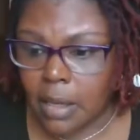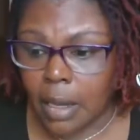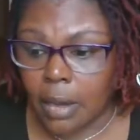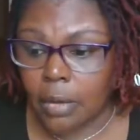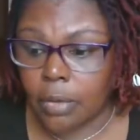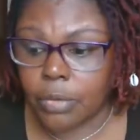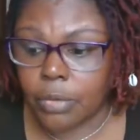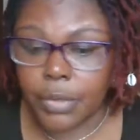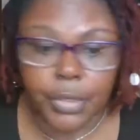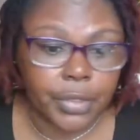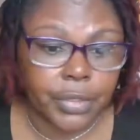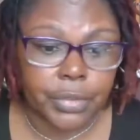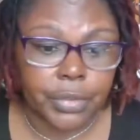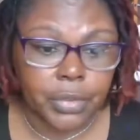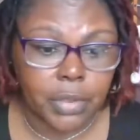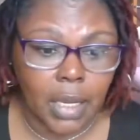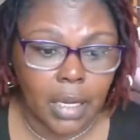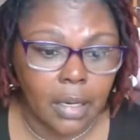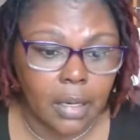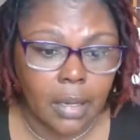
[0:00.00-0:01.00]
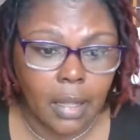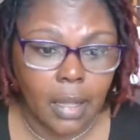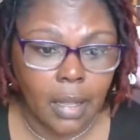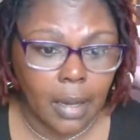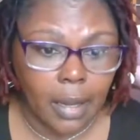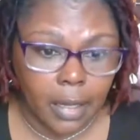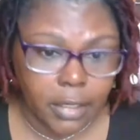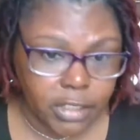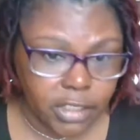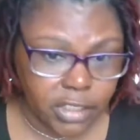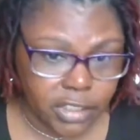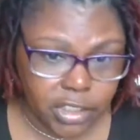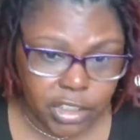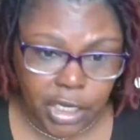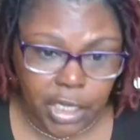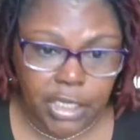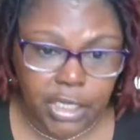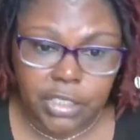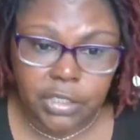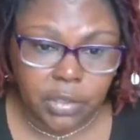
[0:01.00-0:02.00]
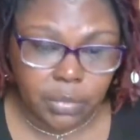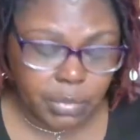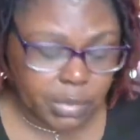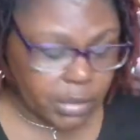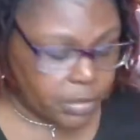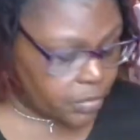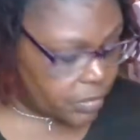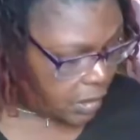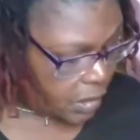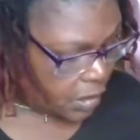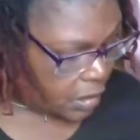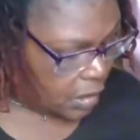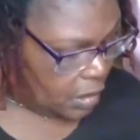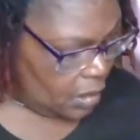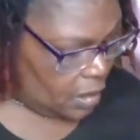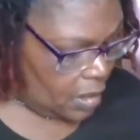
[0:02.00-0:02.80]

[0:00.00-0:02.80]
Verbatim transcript: I don't want to do none of that. I'll just change the music.